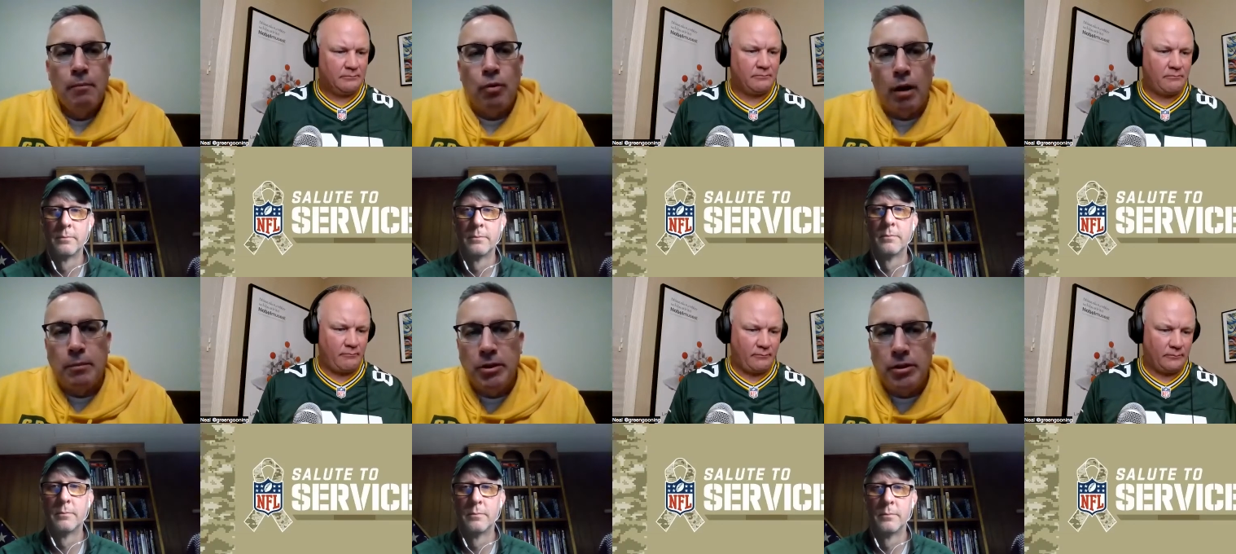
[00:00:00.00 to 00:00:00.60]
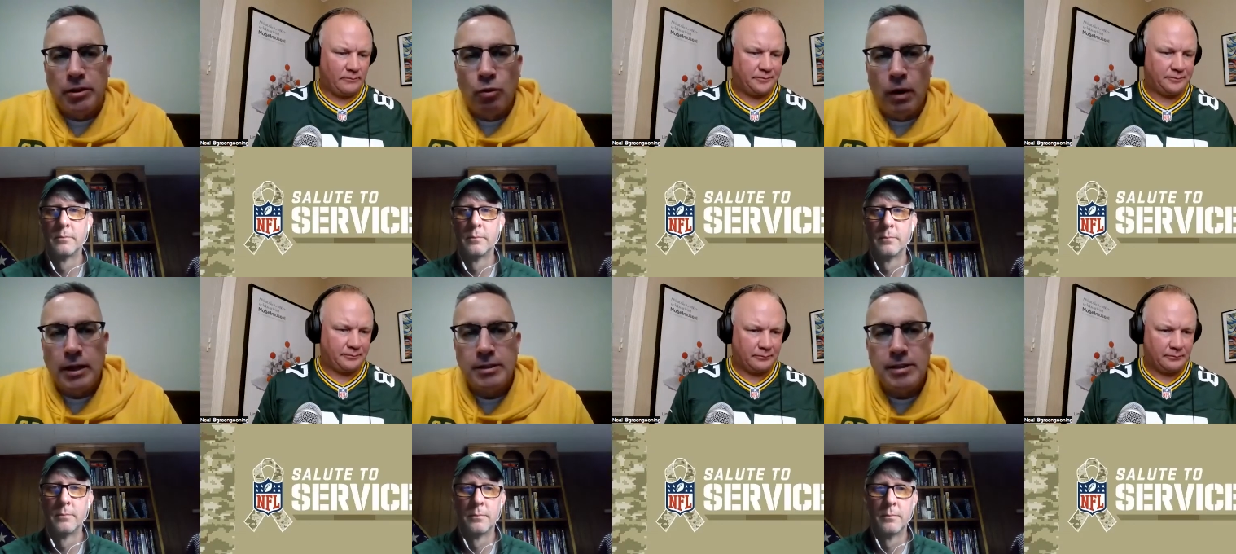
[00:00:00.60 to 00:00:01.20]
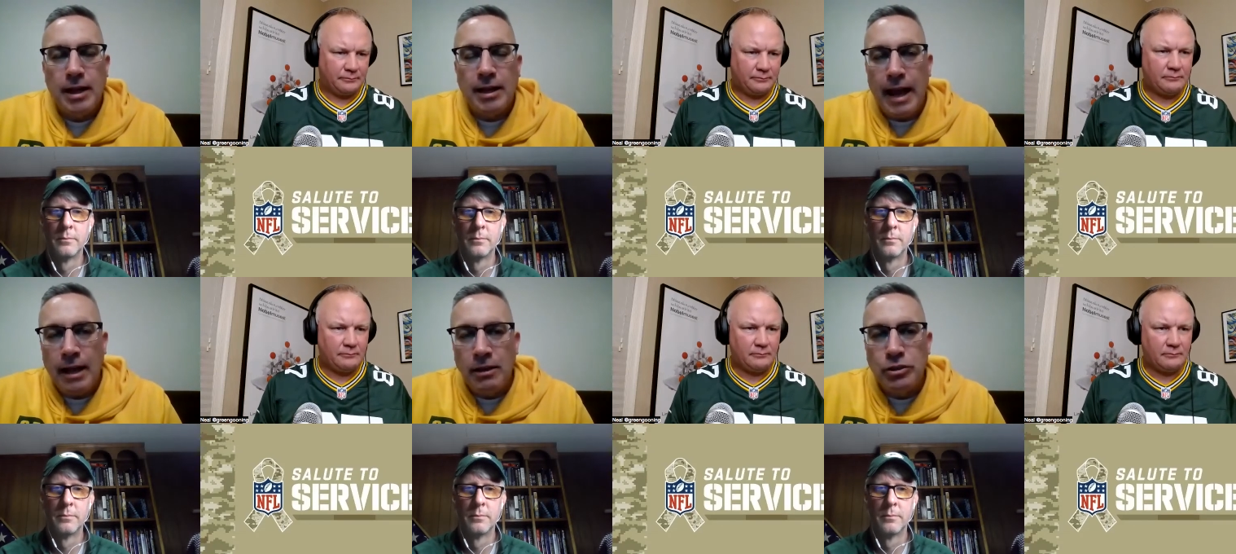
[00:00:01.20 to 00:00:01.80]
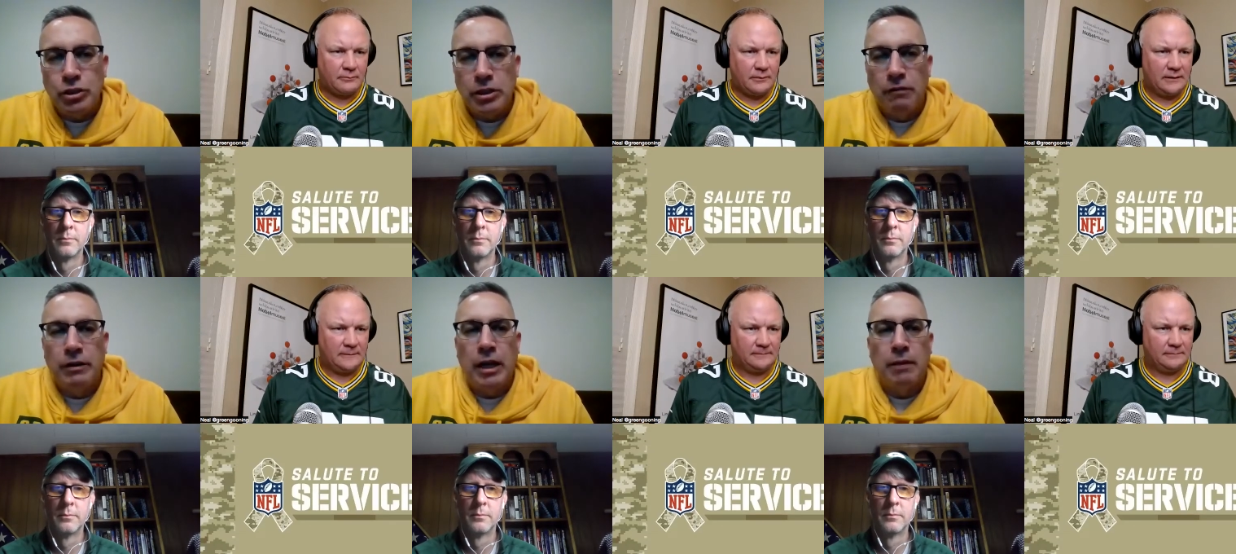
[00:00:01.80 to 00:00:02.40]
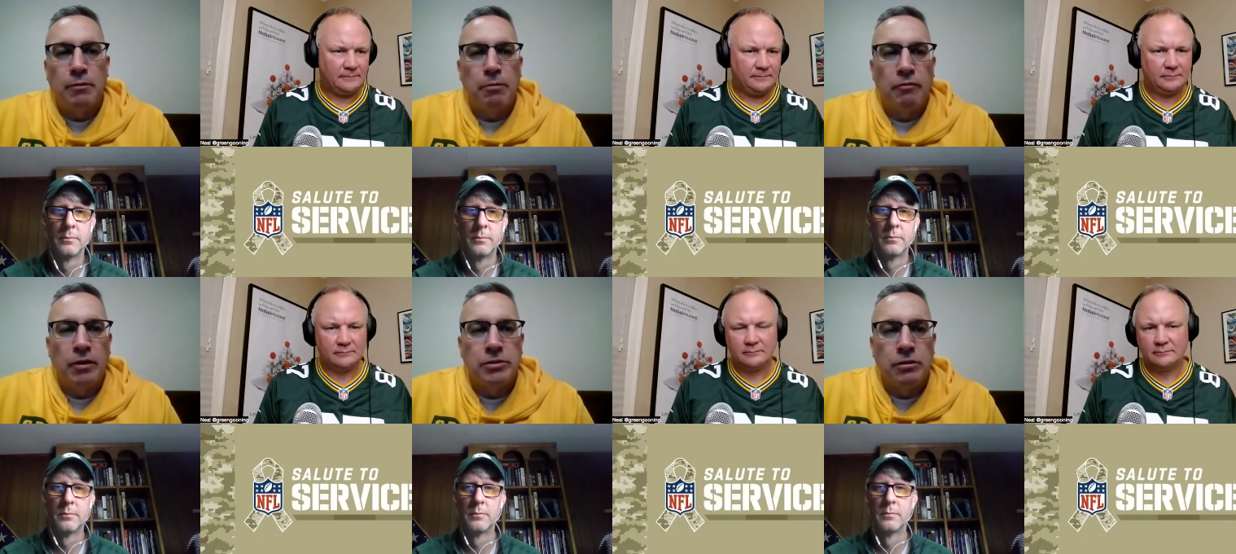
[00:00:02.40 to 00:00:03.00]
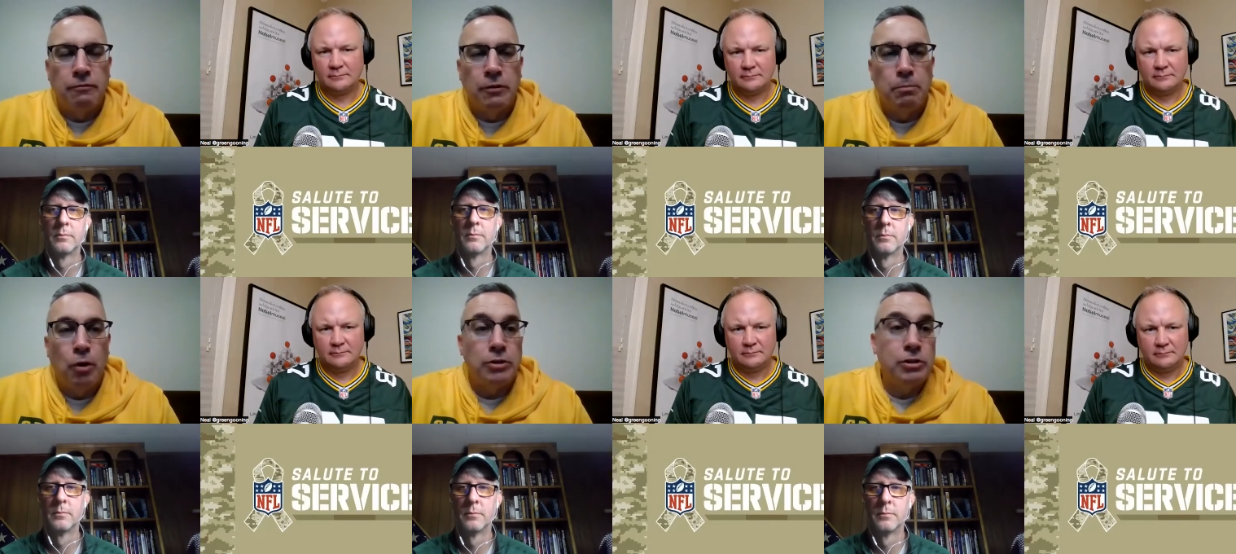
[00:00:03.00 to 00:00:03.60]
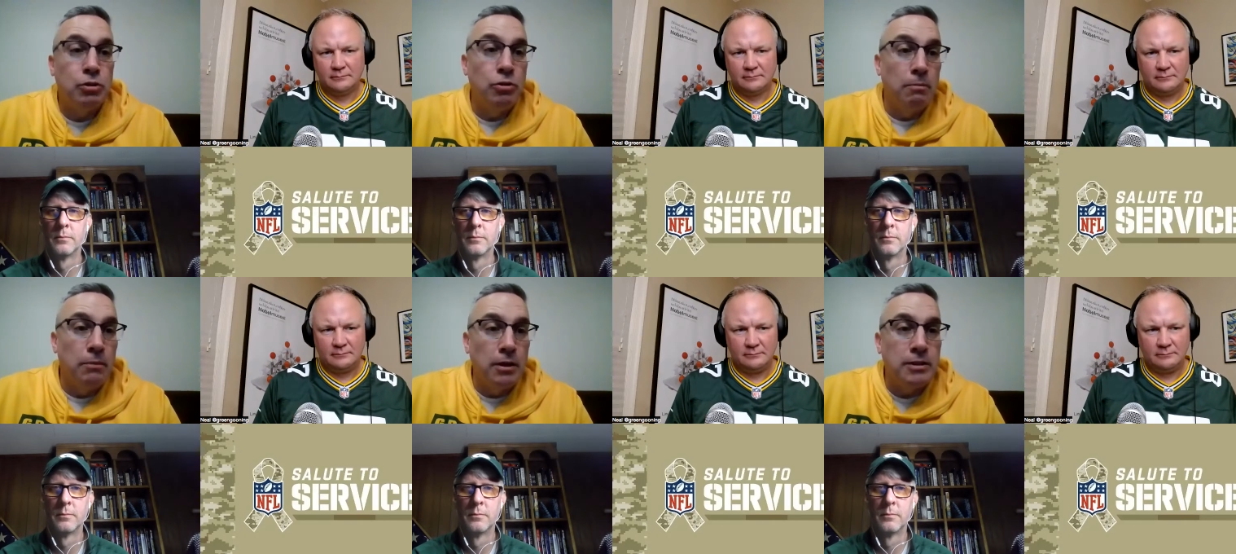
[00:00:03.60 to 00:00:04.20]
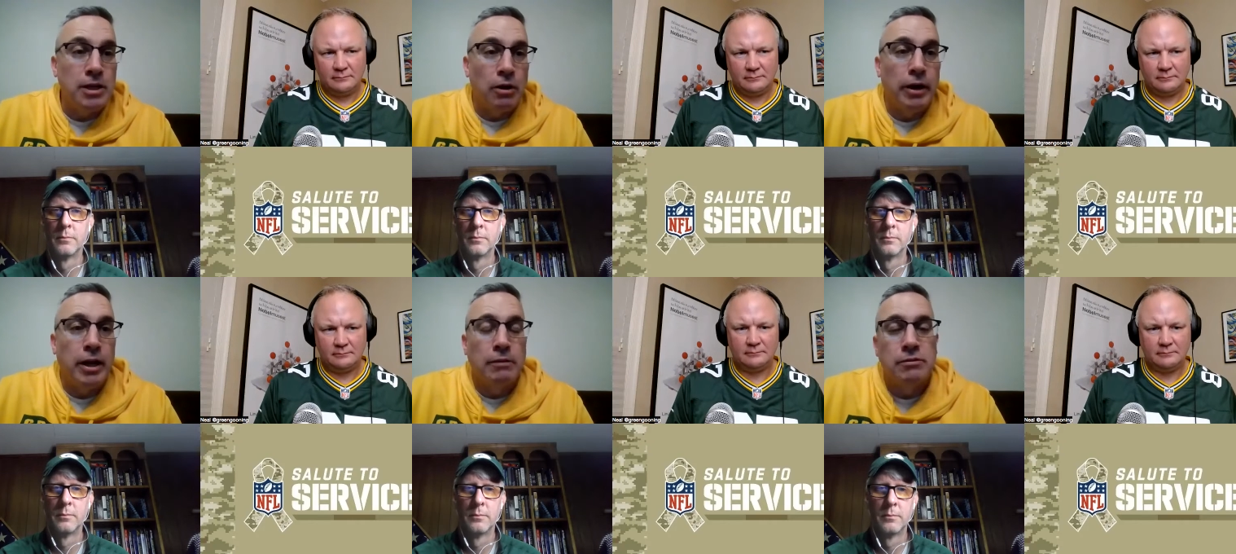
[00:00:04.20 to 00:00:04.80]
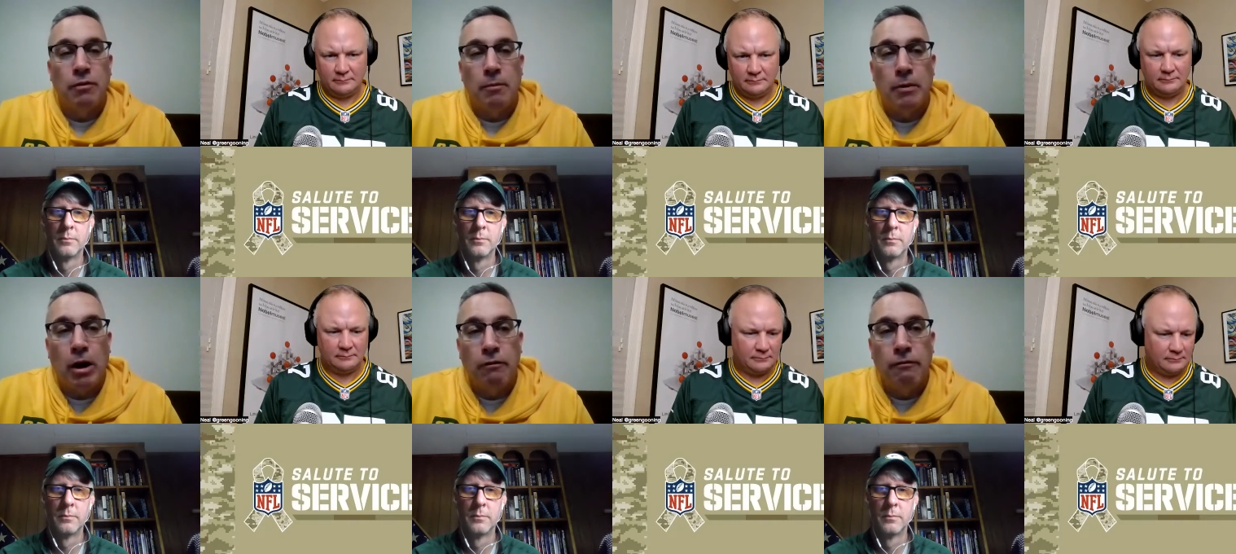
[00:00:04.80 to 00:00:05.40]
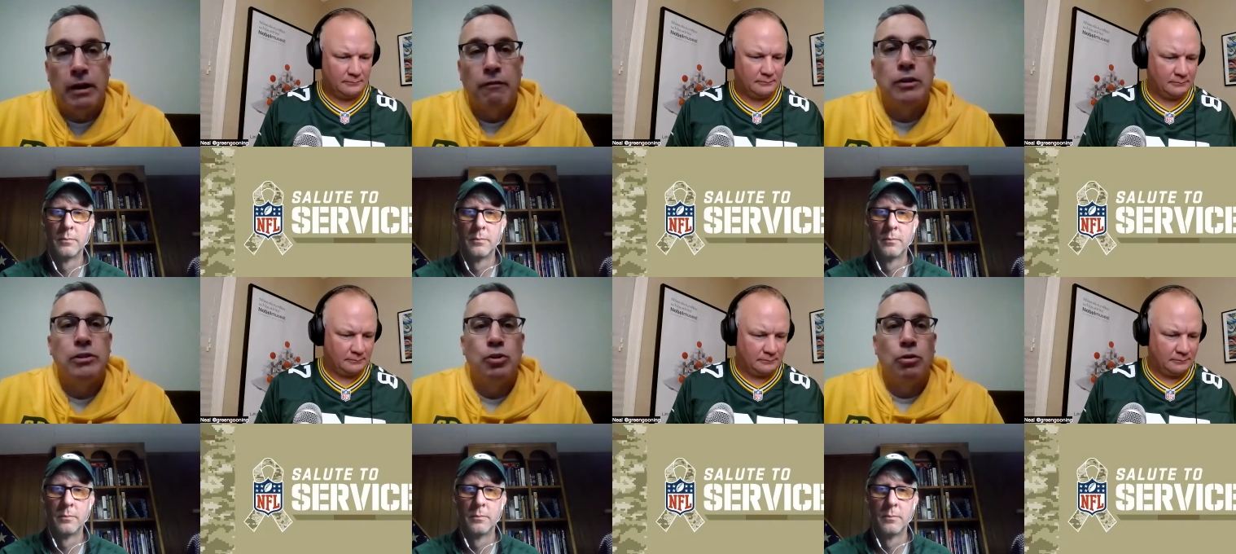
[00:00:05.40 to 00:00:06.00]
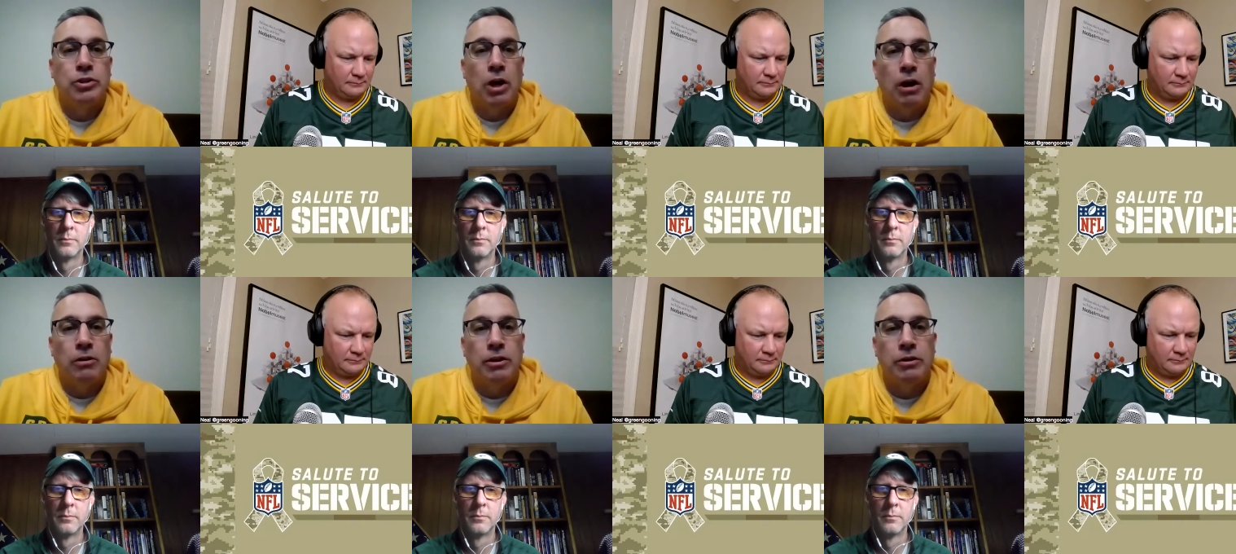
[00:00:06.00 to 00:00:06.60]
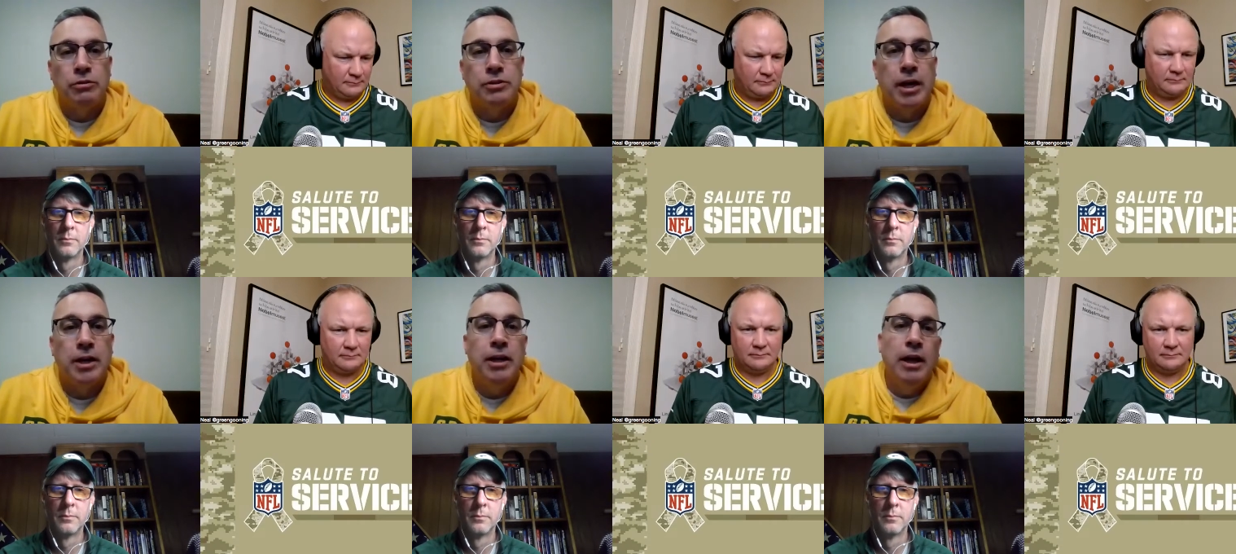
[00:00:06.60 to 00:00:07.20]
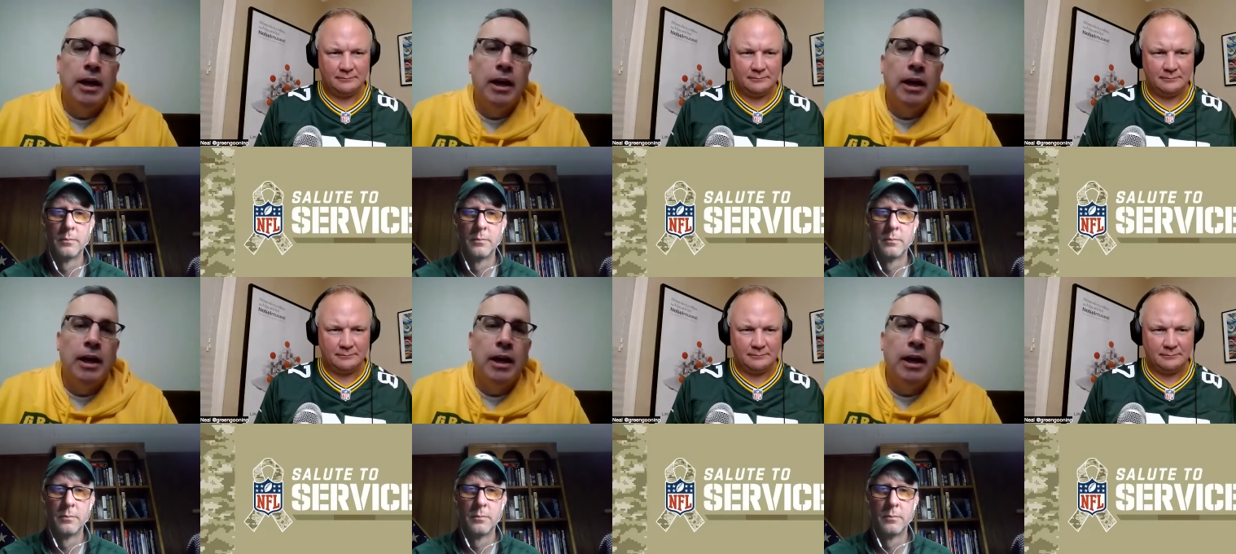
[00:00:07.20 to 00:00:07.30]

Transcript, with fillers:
Speaker 1: Probably the greatest analogy of the game of professional football to the military comes from our favorite, George Carlin, who said,